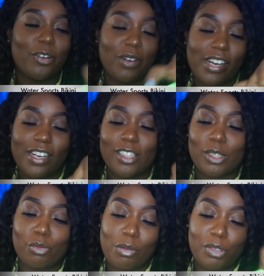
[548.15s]
green
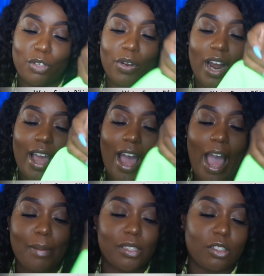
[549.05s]
swimsuit, and I
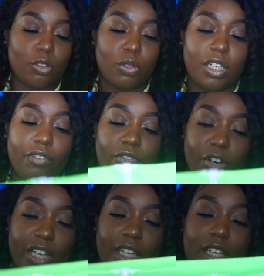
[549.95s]
absolutely
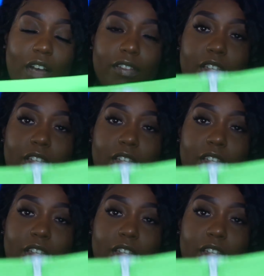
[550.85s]
freaking love